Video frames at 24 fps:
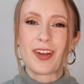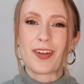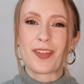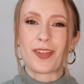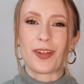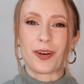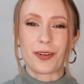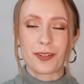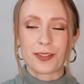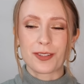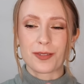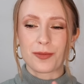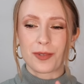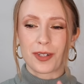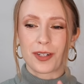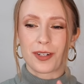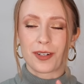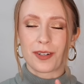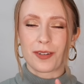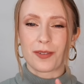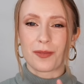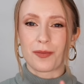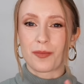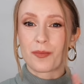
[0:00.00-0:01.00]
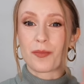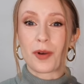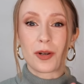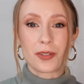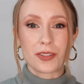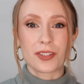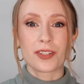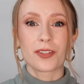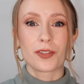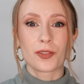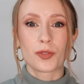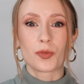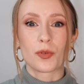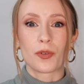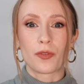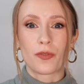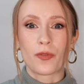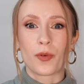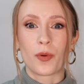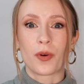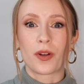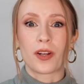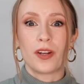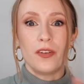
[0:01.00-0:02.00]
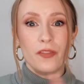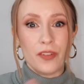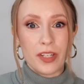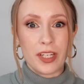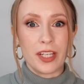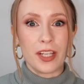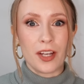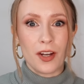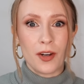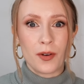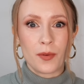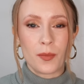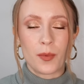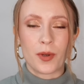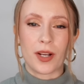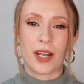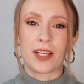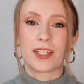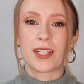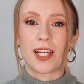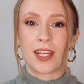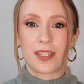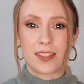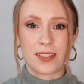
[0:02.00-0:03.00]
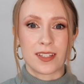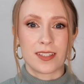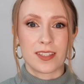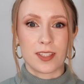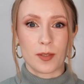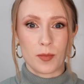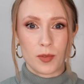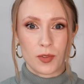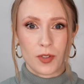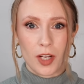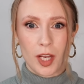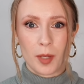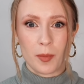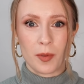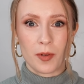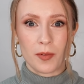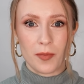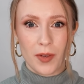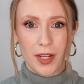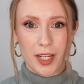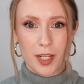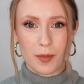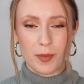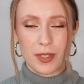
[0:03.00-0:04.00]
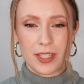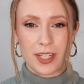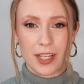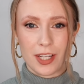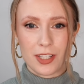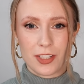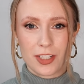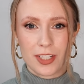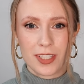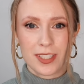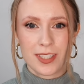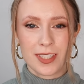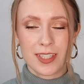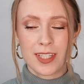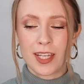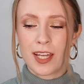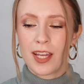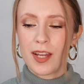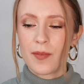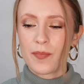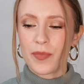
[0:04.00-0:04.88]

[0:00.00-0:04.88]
those were, most of those were for a video where I tested subscriber recommendations.